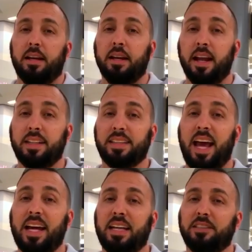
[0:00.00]
Next
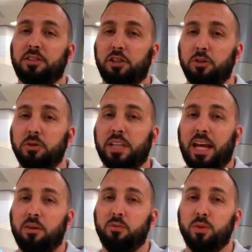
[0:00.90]
hack is to use
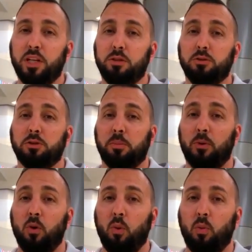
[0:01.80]
a
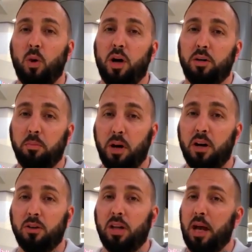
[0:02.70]
reusable water bottle.